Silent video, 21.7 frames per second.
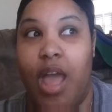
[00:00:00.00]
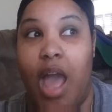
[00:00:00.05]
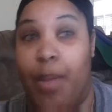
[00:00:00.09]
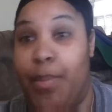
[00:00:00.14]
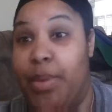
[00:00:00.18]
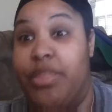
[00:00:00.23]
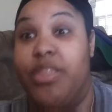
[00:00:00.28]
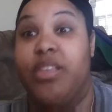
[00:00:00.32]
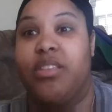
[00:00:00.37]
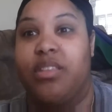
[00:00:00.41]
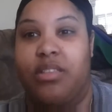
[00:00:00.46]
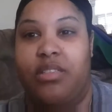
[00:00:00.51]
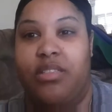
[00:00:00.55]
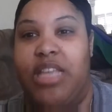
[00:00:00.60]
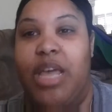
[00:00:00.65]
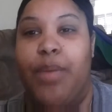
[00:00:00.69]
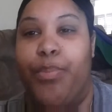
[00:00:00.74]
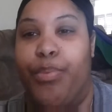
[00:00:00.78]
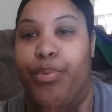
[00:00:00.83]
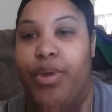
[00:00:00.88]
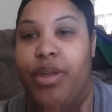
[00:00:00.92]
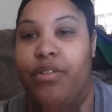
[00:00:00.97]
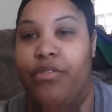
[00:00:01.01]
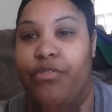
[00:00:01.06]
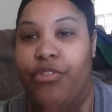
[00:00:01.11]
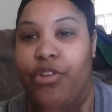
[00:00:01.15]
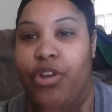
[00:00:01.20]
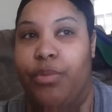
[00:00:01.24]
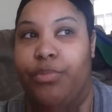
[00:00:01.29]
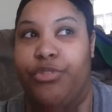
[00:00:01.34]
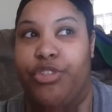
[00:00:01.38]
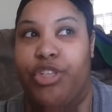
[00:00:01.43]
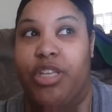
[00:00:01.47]
I mean, this is separate
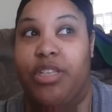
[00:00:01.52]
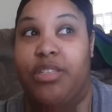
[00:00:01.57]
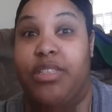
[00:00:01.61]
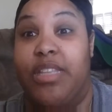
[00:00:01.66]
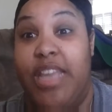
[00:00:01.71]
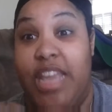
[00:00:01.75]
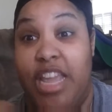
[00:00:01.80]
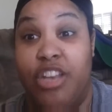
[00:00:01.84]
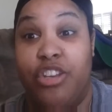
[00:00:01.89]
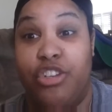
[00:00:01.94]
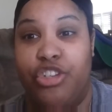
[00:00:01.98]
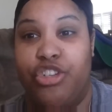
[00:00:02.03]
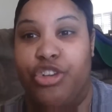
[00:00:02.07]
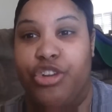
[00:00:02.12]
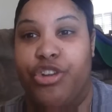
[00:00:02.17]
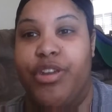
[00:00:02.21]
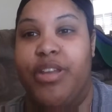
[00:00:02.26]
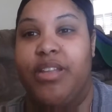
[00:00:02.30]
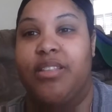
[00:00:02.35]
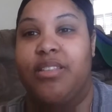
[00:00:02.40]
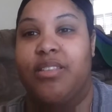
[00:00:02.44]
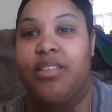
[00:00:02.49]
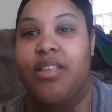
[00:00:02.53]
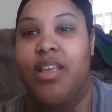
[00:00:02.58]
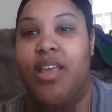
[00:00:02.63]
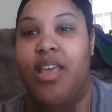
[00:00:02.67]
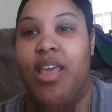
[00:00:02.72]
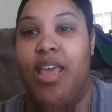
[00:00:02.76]
from just the insurance